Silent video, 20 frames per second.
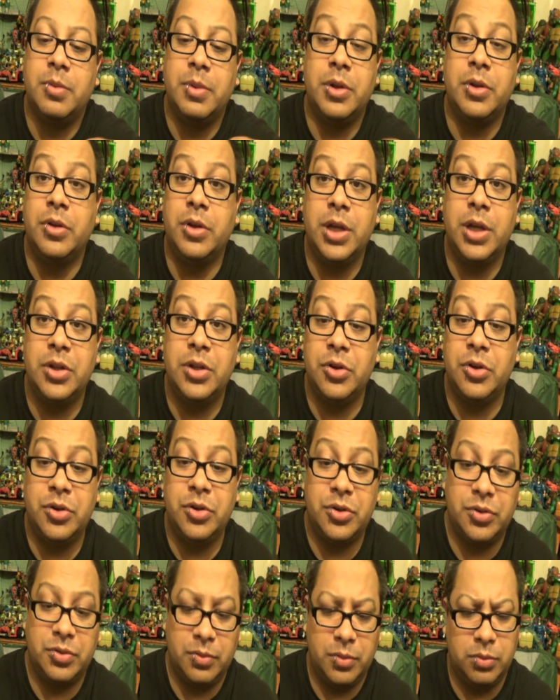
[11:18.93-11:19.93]
I mean, look at
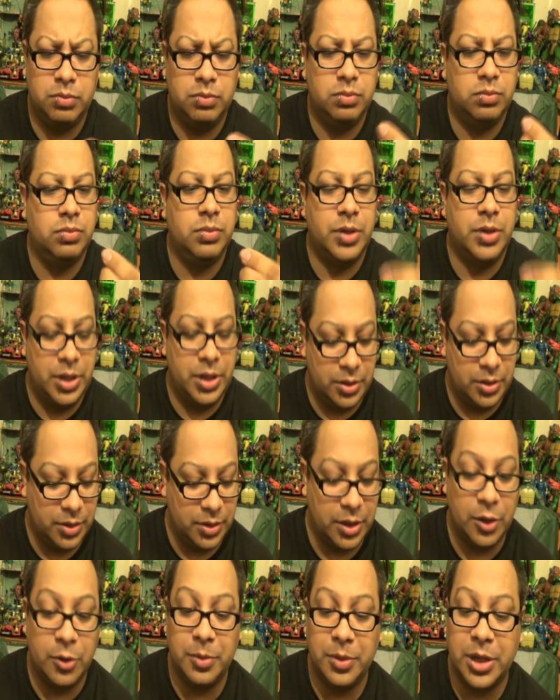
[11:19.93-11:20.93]
yours.
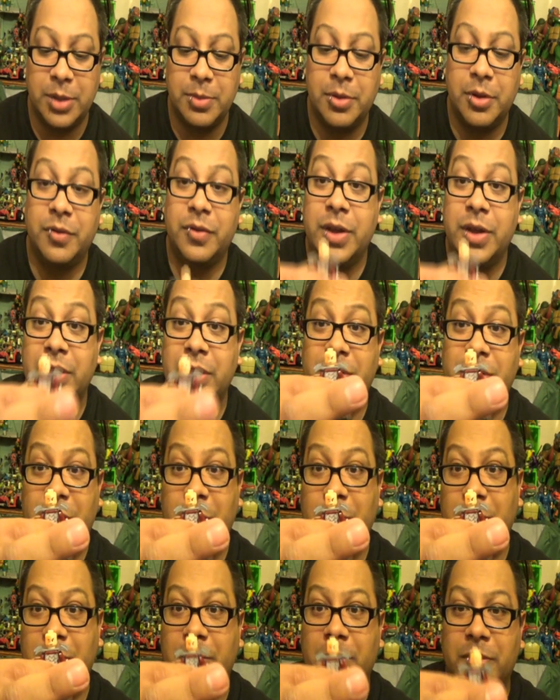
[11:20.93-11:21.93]
The helmet came off. Yes,
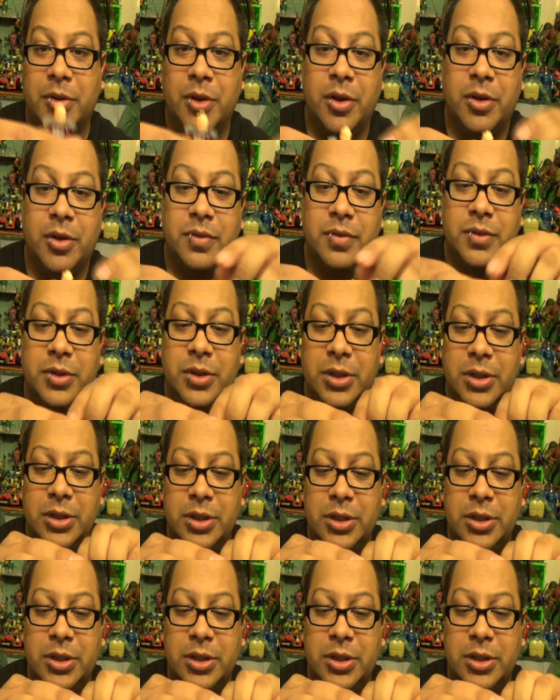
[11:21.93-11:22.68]
the helmet comes off.